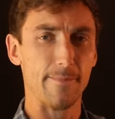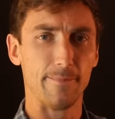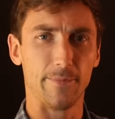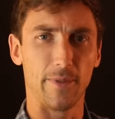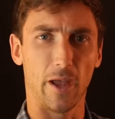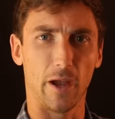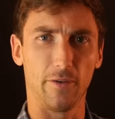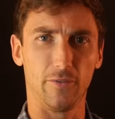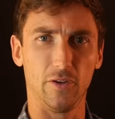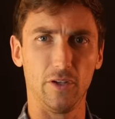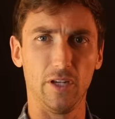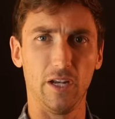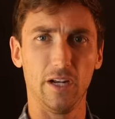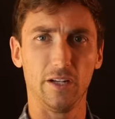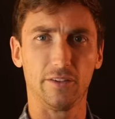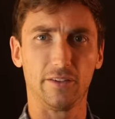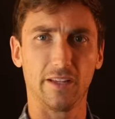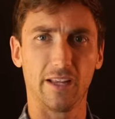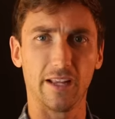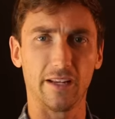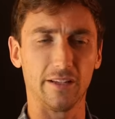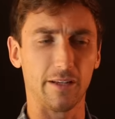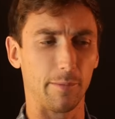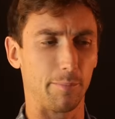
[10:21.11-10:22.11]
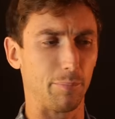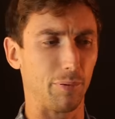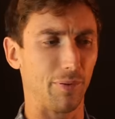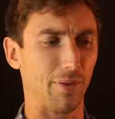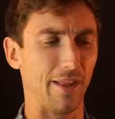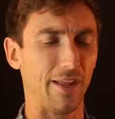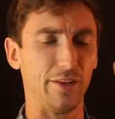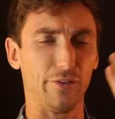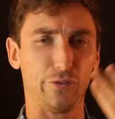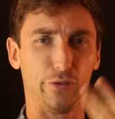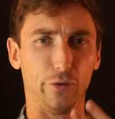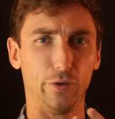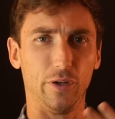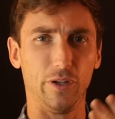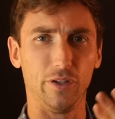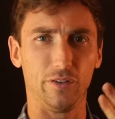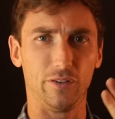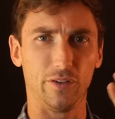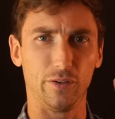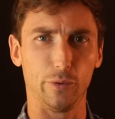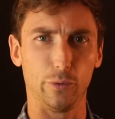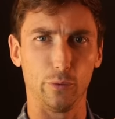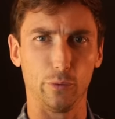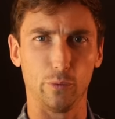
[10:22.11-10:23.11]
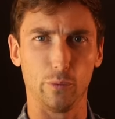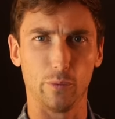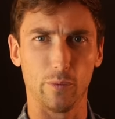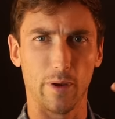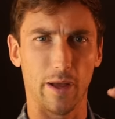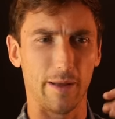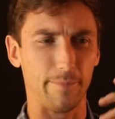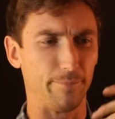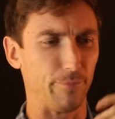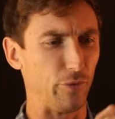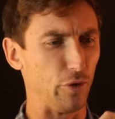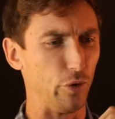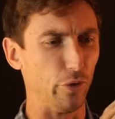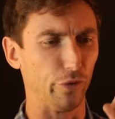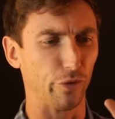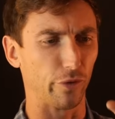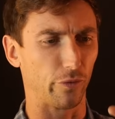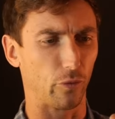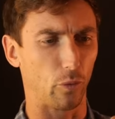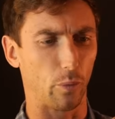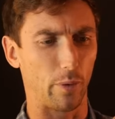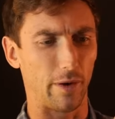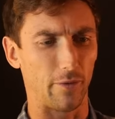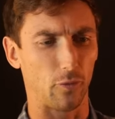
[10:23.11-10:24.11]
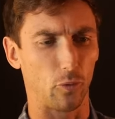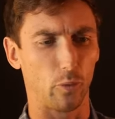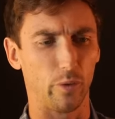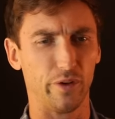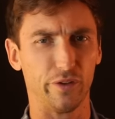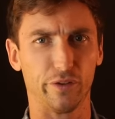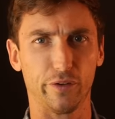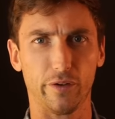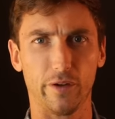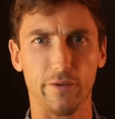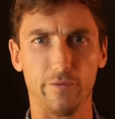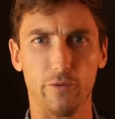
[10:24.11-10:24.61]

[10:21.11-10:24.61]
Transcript: Now, if you need it to get into place, you need to use it for whatever reason.